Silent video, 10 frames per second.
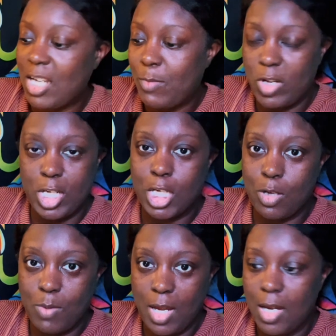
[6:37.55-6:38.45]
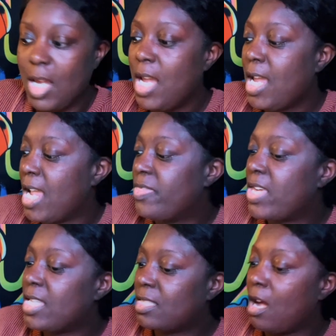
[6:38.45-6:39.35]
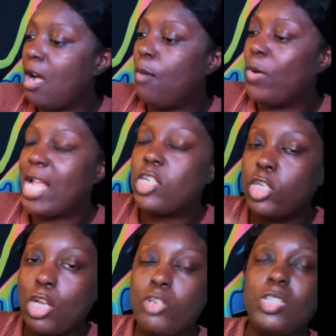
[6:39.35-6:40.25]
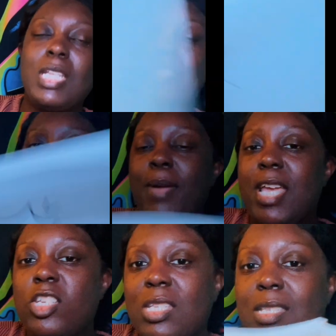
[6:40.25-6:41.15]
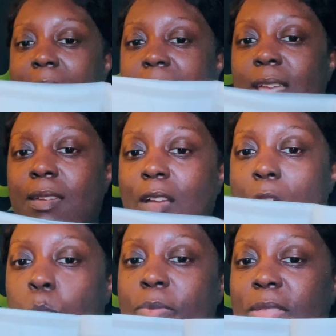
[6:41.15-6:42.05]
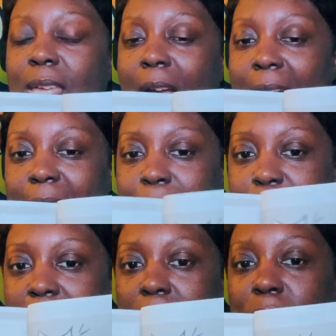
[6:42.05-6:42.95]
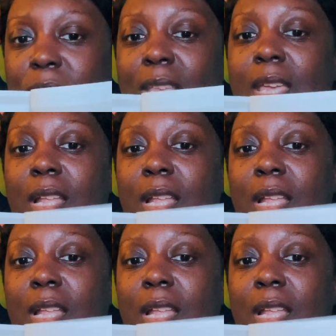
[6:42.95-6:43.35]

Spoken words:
I'm going to do it. And these, what I just showed you, these are the pages that come with the guided panels.